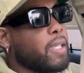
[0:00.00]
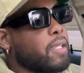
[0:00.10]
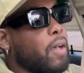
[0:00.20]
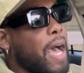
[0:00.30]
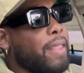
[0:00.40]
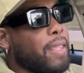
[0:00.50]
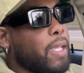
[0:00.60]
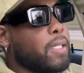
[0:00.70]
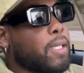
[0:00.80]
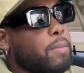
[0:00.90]
And so I
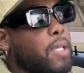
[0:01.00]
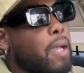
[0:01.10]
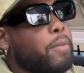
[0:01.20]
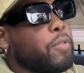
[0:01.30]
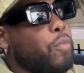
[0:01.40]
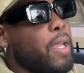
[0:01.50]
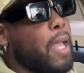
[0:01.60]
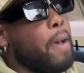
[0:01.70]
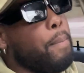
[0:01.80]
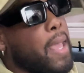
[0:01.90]
think sometimes when
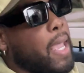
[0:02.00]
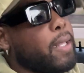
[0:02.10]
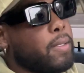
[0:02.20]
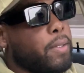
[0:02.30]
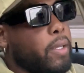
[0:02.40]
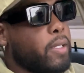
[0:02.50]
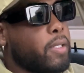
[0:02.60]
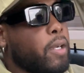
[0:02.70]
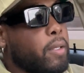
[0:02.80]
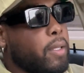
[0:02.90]
a man says
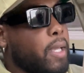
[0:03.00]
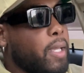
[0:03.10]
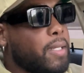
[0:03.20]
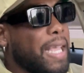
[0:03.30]
certain things,